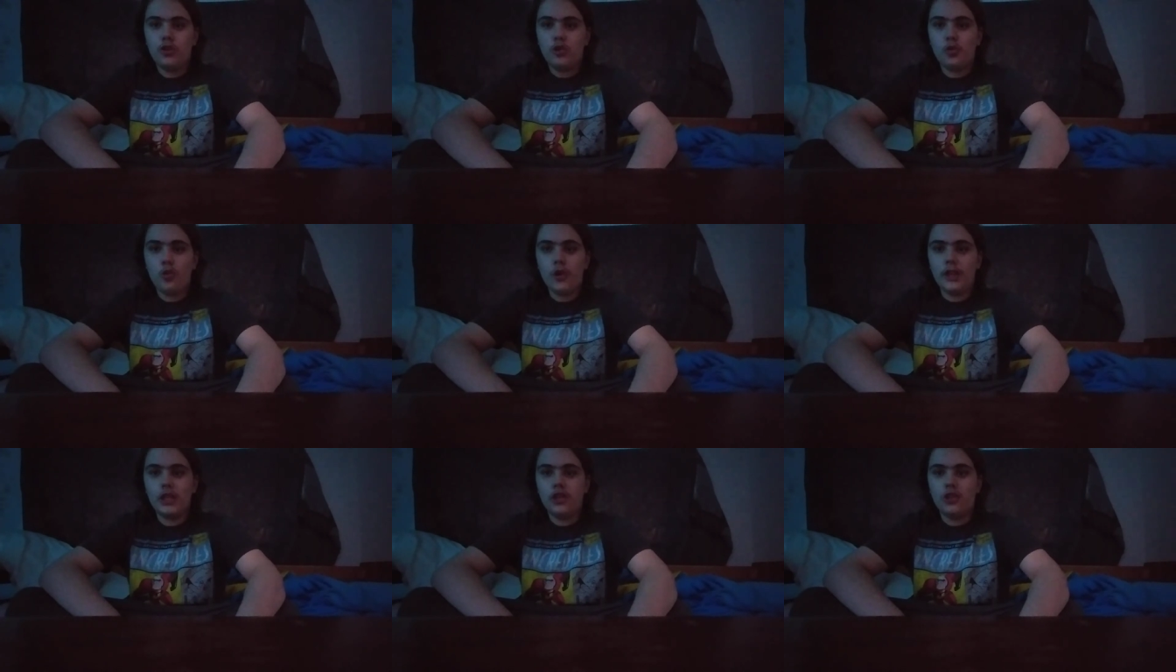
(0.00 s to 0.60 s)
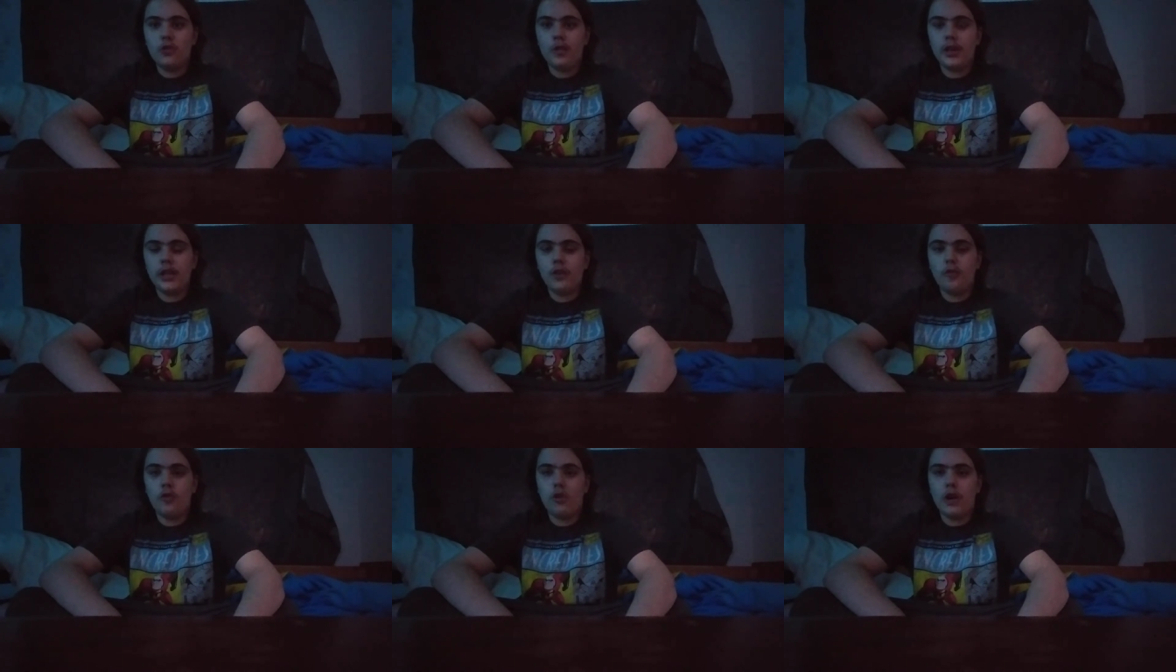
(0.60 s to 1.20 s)

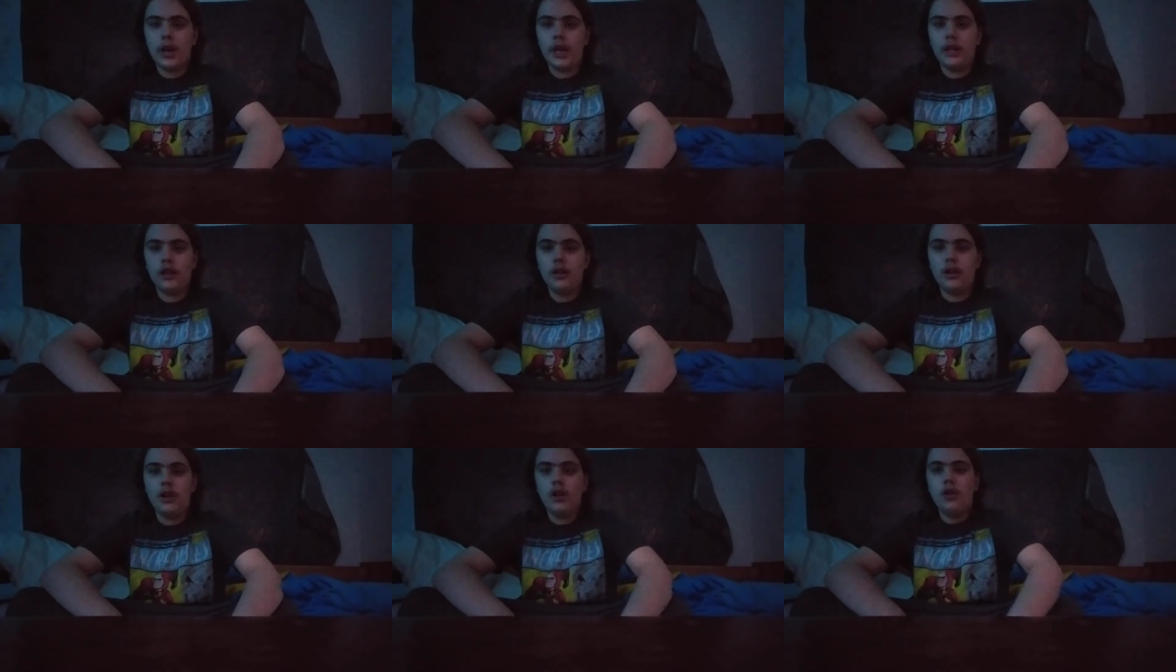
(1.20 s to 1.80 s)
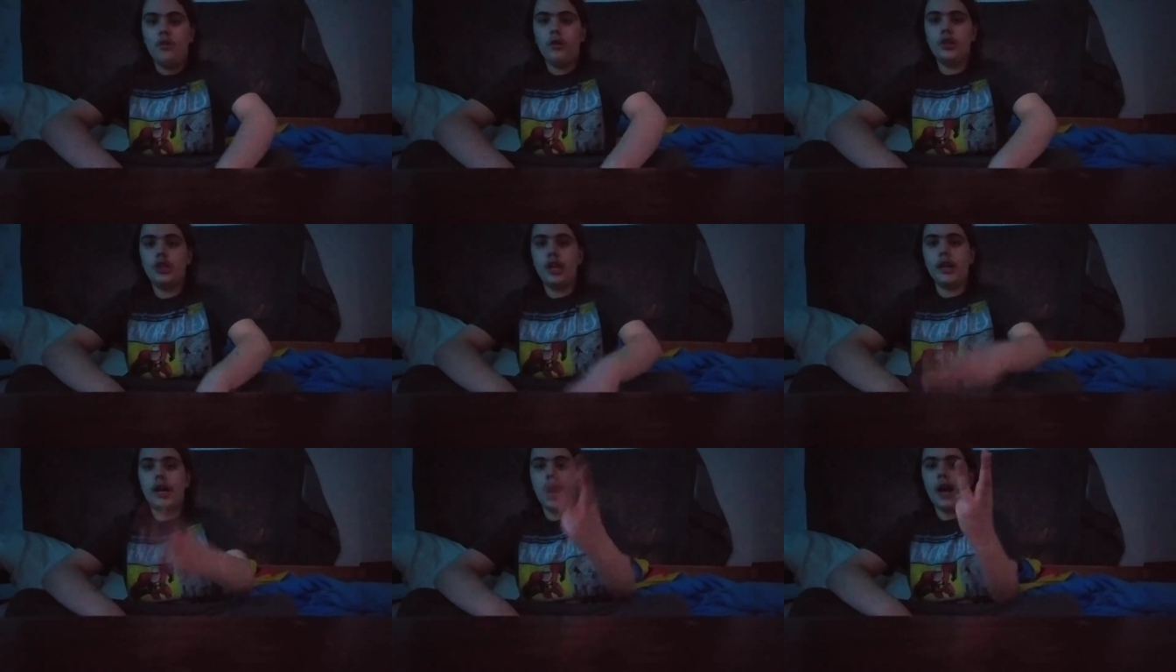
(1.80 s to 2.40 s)
2021, which
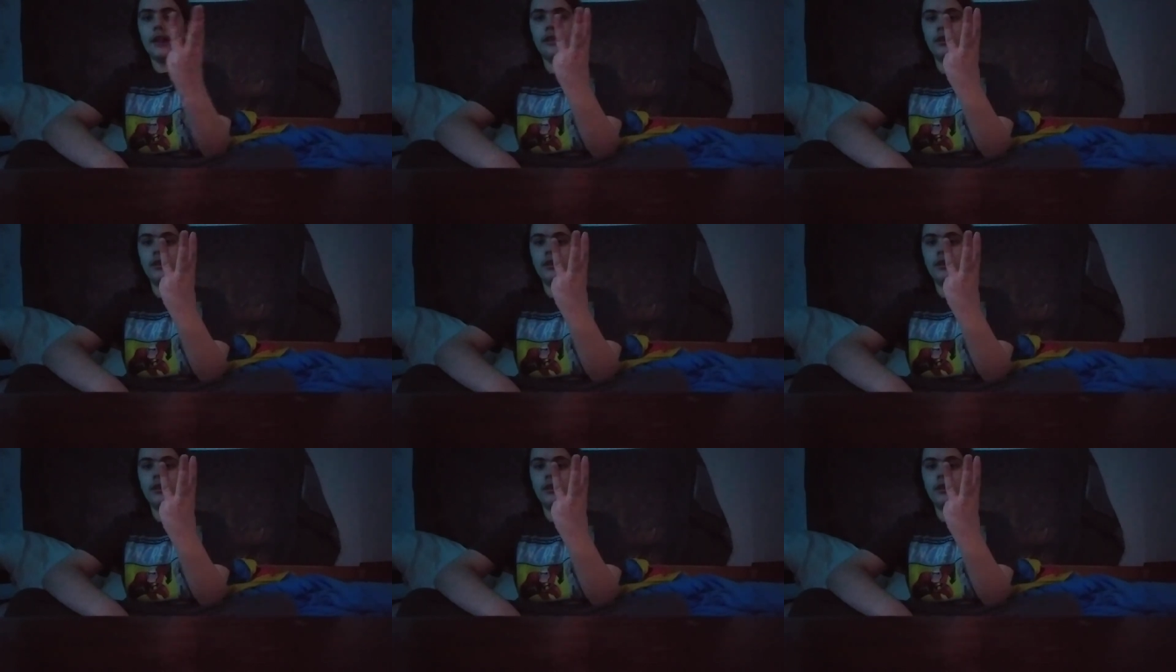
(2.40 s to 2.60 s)
I got